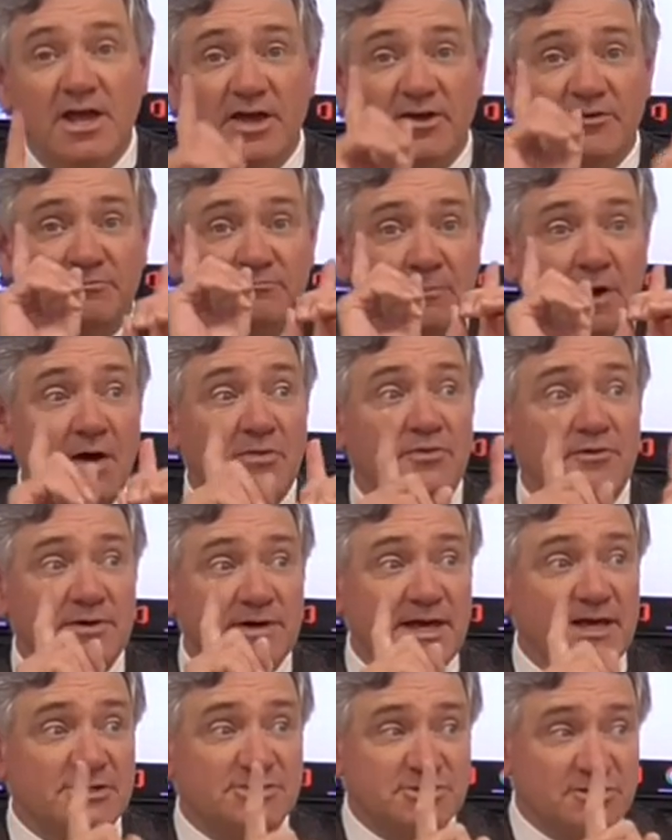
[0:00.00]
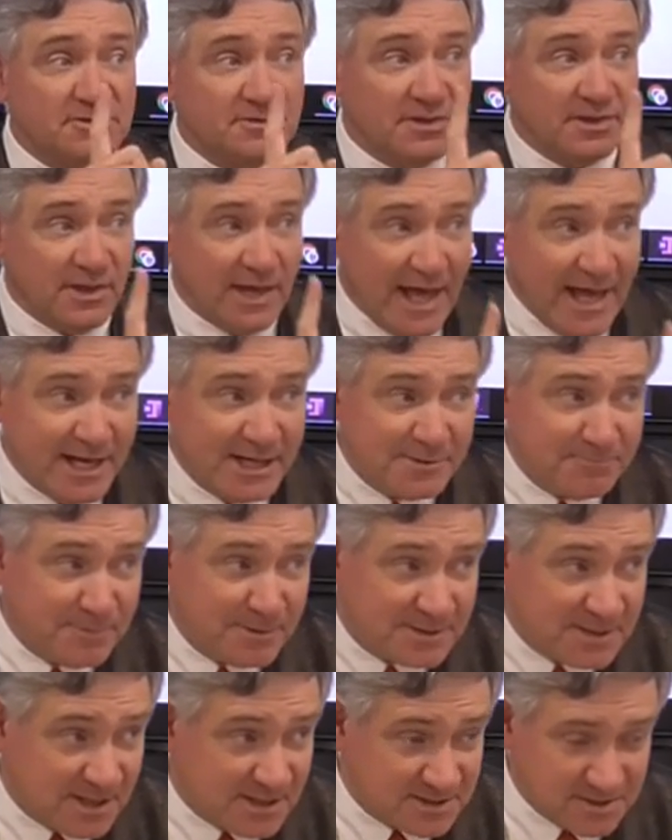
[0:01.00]
If Mother Nature liked
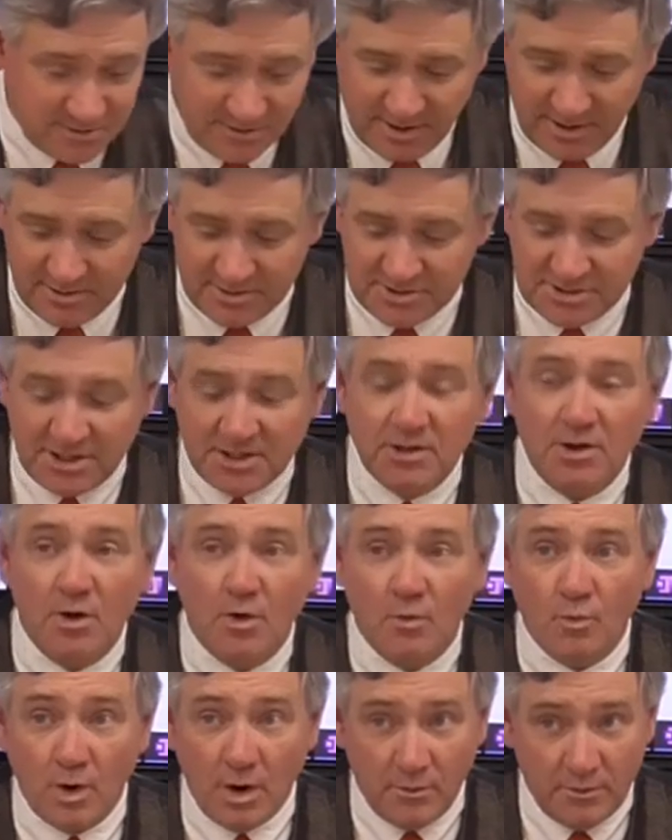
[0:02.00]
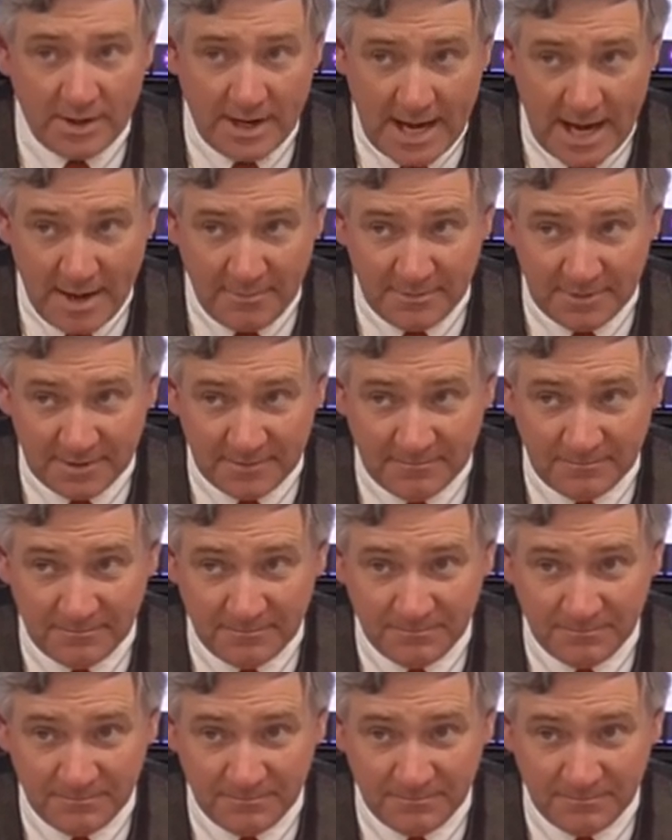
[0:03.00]
potential energy, what would happen?